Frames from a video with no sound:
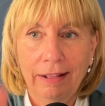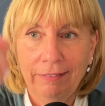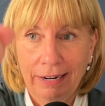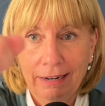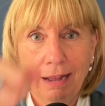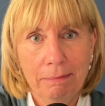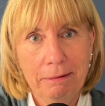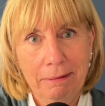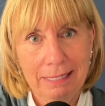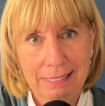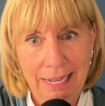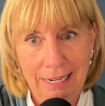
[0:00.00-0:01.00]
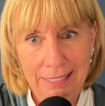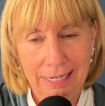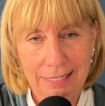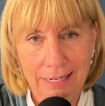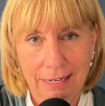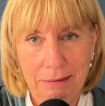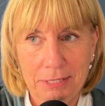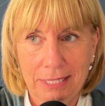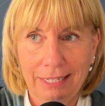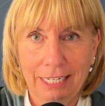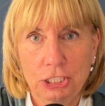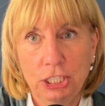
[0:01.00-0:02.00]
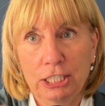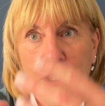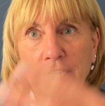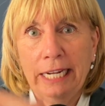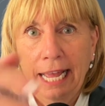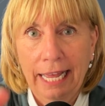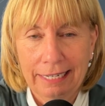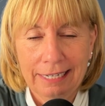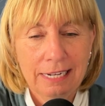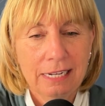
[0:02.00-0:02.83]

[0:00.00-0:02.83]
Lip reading: and then I copy paste that 10 times, and then I change it again.